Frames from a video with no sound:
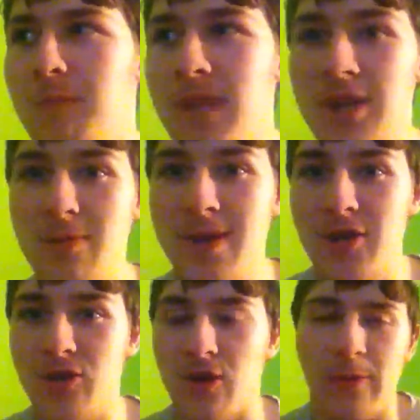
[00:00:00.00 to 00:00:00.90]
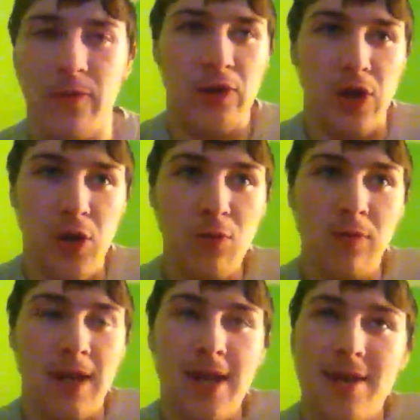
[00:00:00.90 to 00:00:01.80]
then you might show up. If you
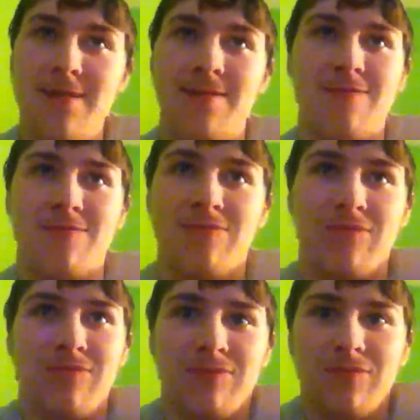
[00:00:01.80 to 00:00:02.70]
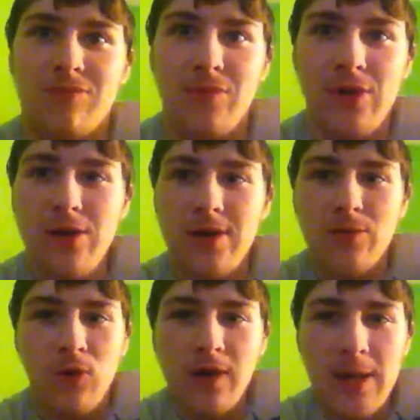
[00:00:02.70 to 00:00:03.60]
don't, then you
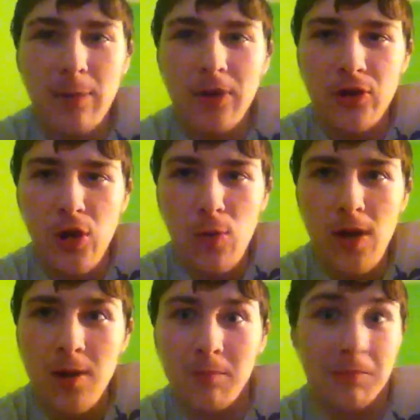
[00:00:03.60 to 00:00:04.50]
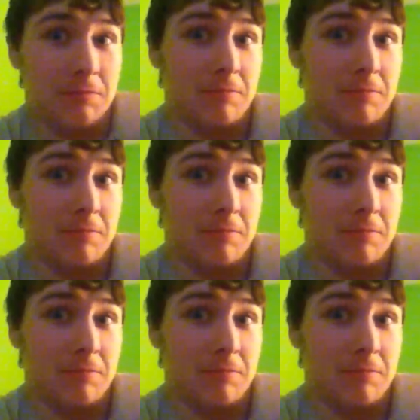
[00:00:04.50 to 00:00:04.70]
just weren't able to show up.